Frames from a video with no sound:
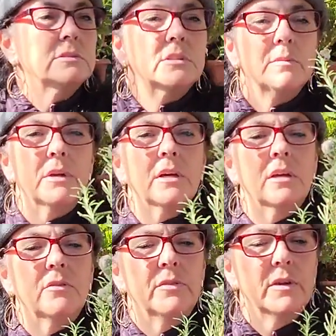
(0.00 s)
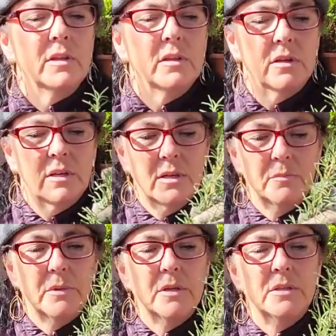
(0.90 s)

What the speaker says: So I'm going to cut it pretty long. I'm going to